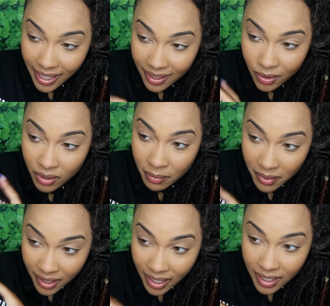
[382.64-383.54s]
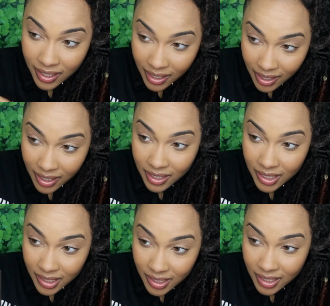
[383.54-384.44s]
they had to replay that again.
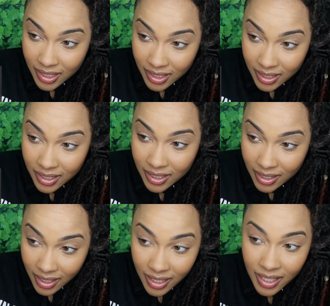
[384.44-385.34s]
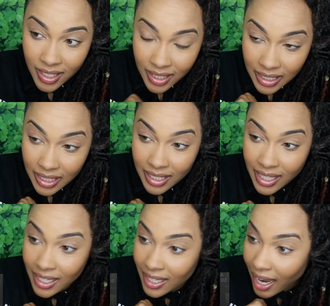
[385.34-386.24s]
Yeah. Did
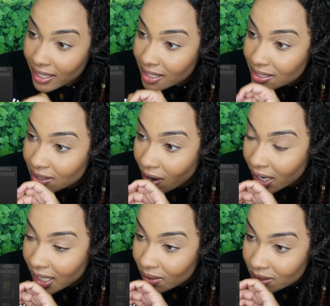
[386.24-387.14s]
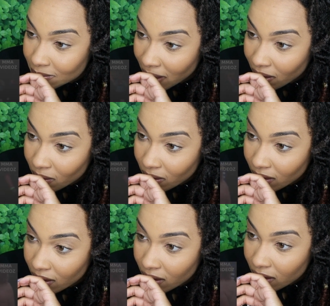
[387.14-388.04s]
he knock his guard out of his mouth?
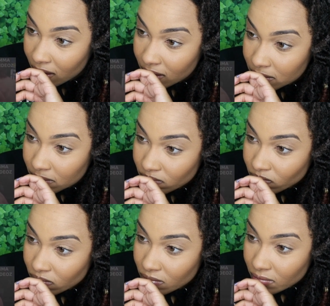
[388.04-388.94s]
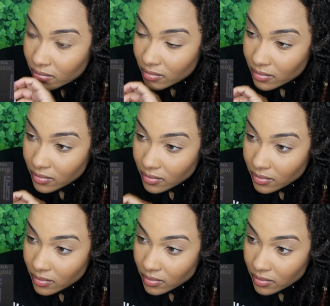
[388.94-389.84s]

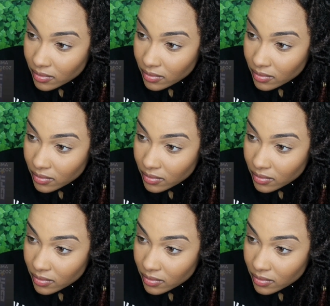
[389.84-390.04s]
Sometimes is